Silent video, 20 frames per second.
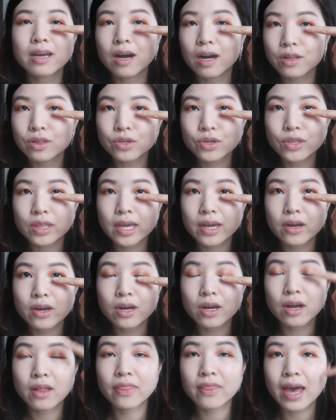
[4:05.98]
color there
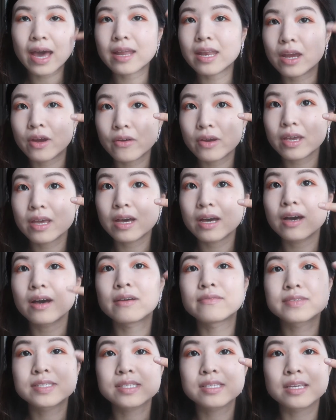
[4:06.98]
on that area
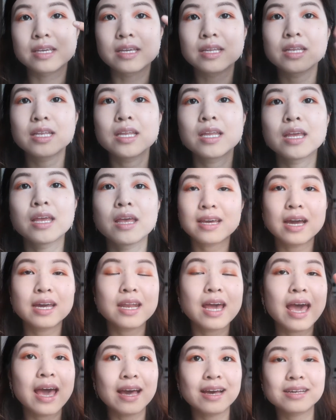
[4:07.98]
of skin, it kind
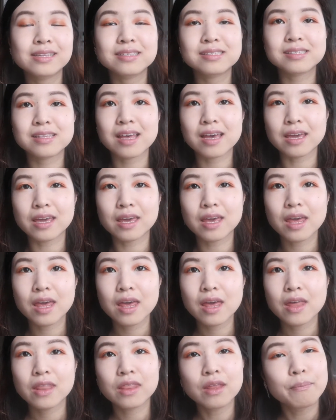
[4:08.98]
of adds like
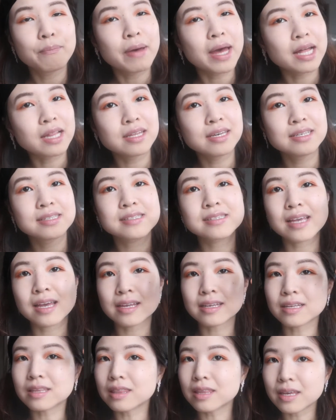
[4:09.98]
the balance
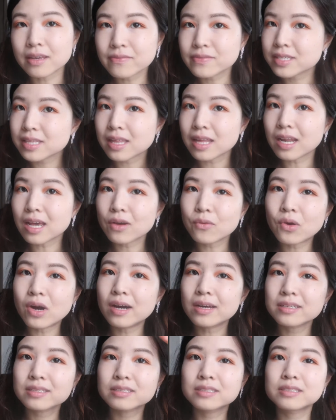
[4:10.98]
and lift that I
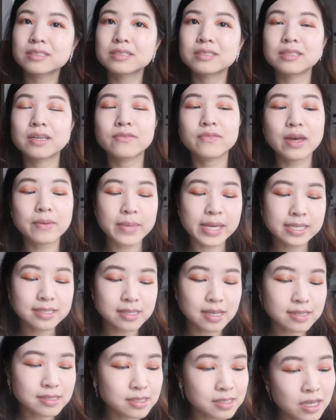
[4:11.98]
want, if that makes
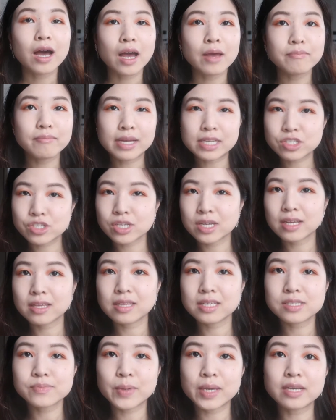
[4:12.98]
sense. I'm mentioning
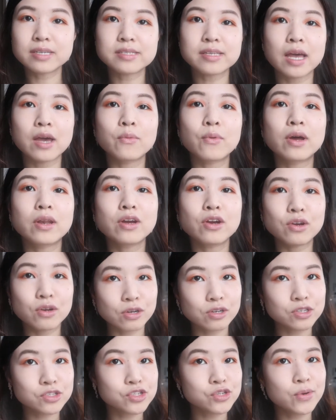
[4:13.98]
this because I want to
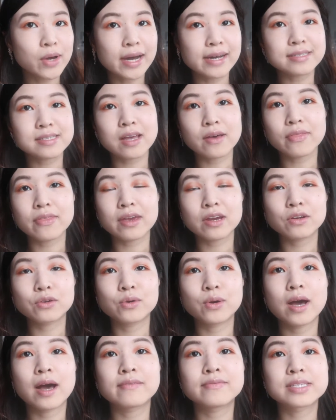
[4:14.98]
urge you guys out there
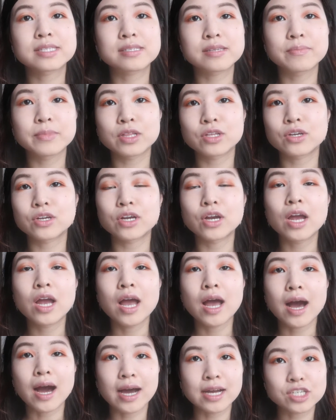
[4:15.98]
who have a similar
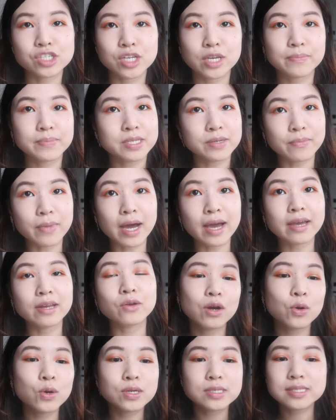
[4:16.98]
eye shape to mine,
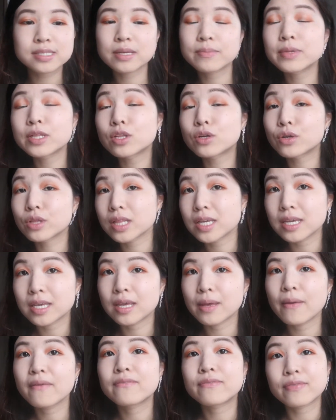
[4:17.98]
or
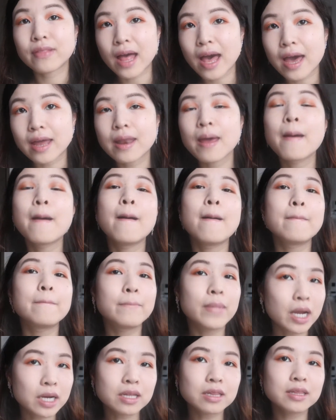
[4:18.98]
similarly flat,
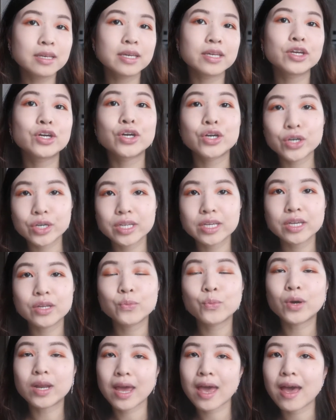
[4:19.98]
monolid,
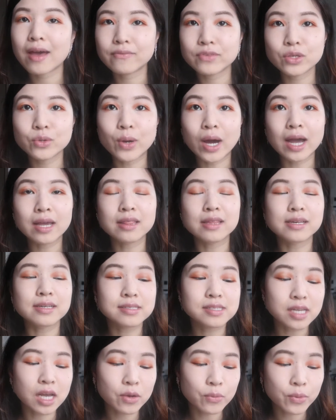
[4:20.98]
hooded, what have you
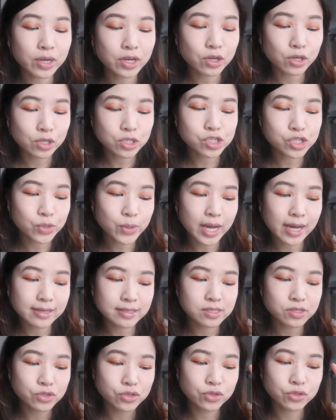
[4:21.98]
eyelids. I want to urge you
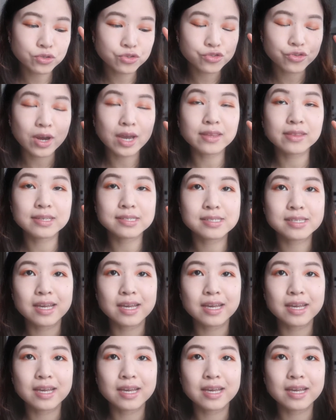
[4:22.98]
guys to try this